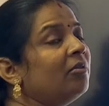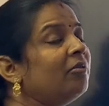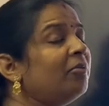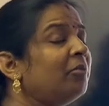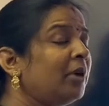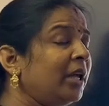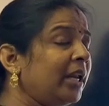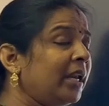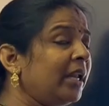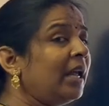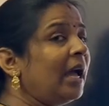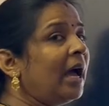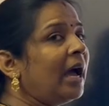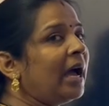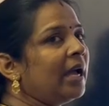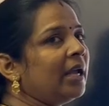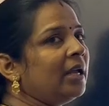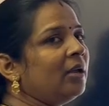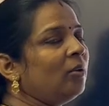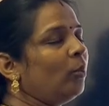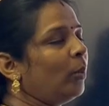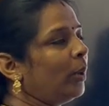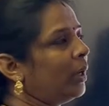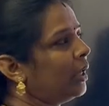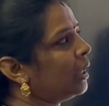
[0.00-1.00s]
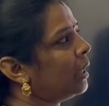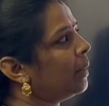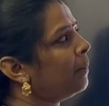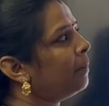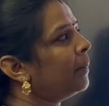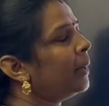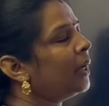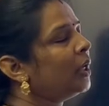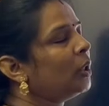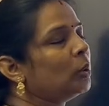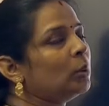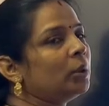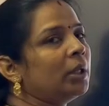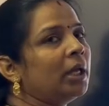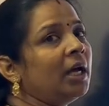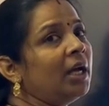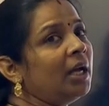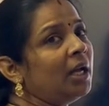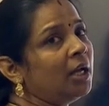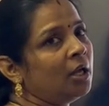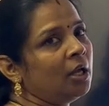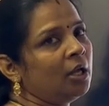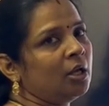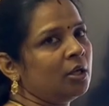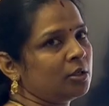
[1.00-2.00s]
very high when compared to
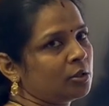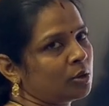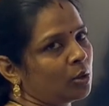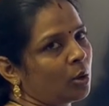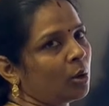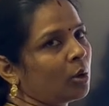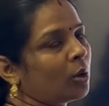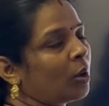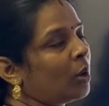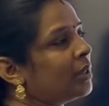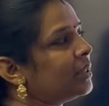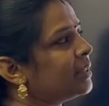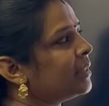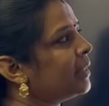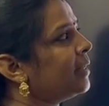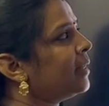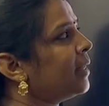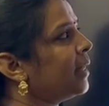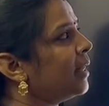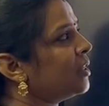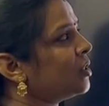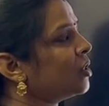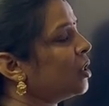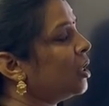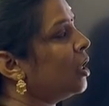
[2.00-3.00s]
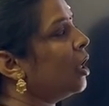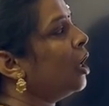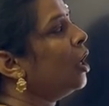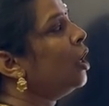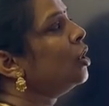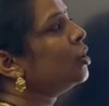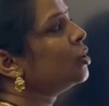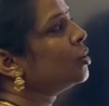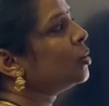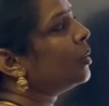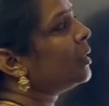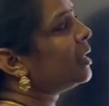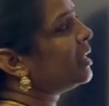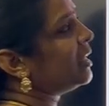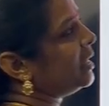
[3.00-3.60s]
the salt concentration. So